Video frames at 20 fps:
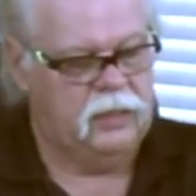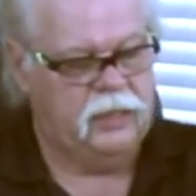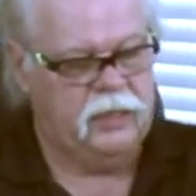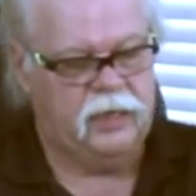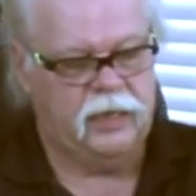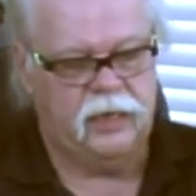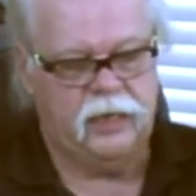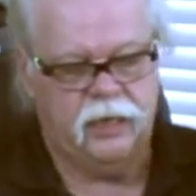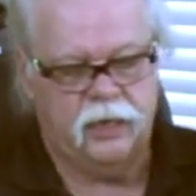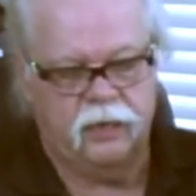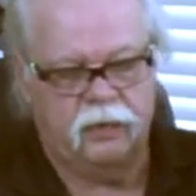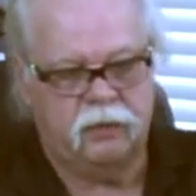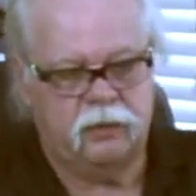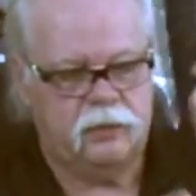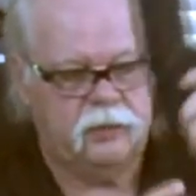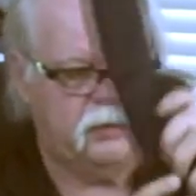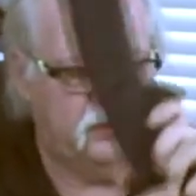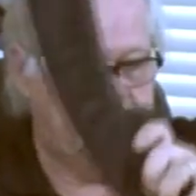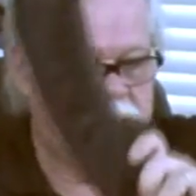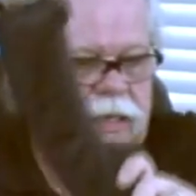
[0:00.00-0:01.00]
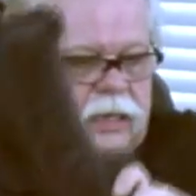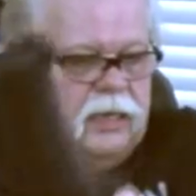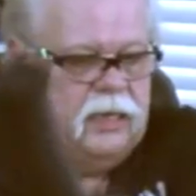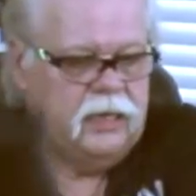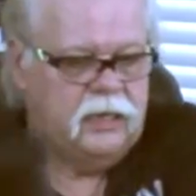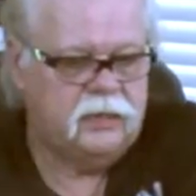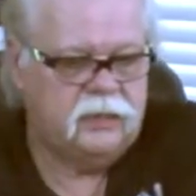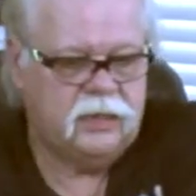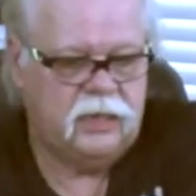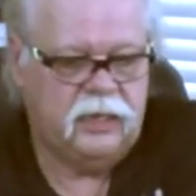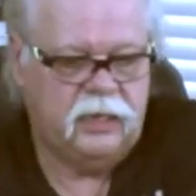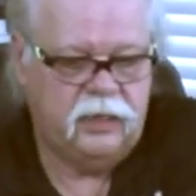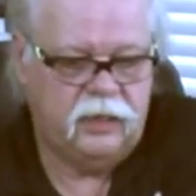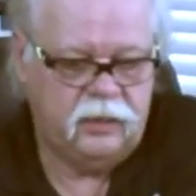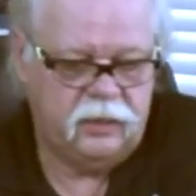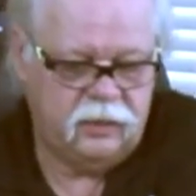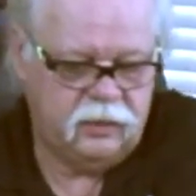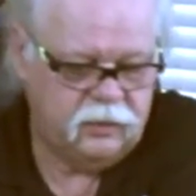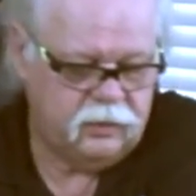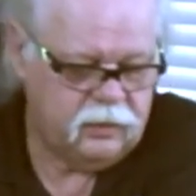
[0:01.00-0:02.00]
And it has
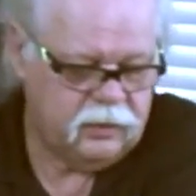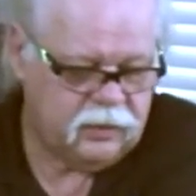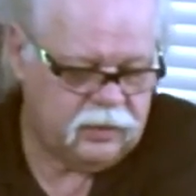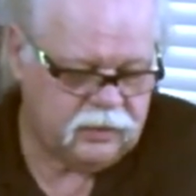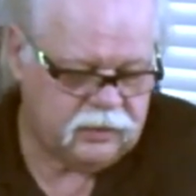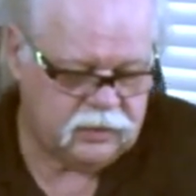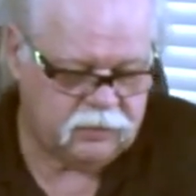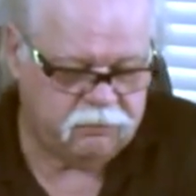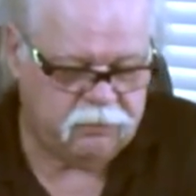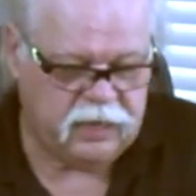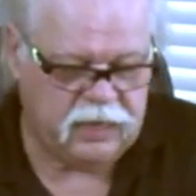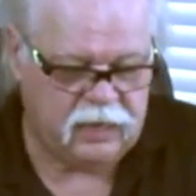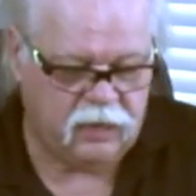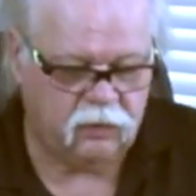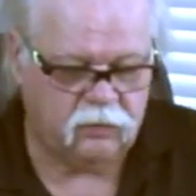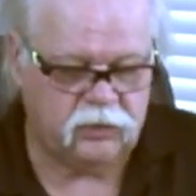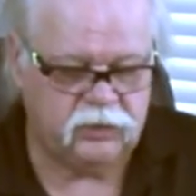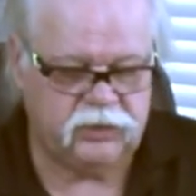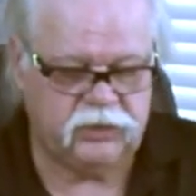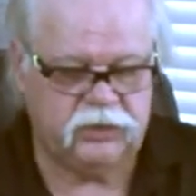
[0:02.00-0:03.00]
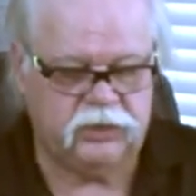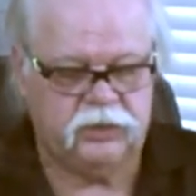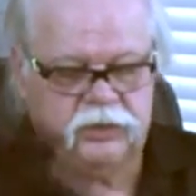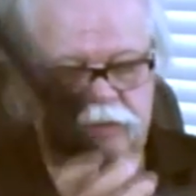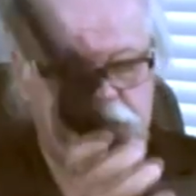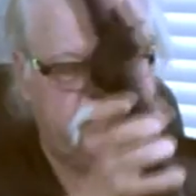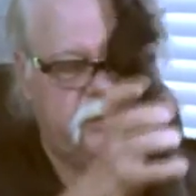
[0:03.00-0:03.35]
a nice pouch